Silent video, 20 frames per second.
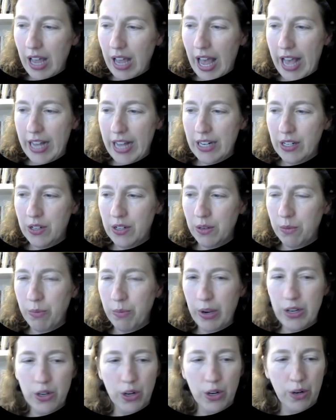And
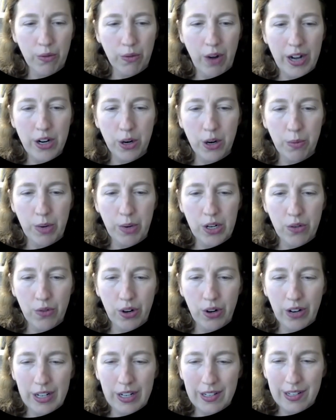when you're a writer, what you
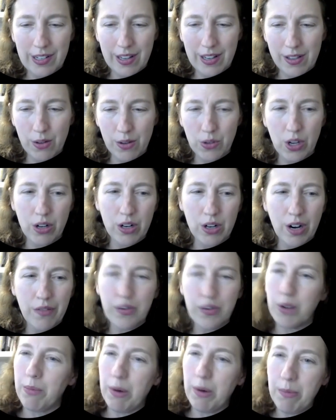realize is that those
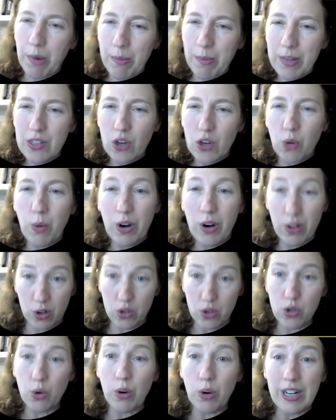uncomfortable moments are where the
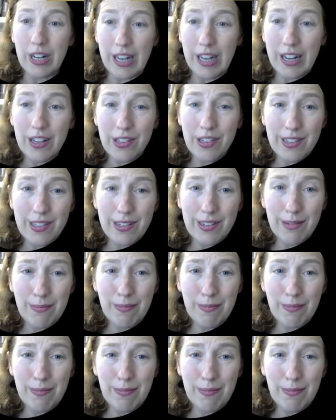story is.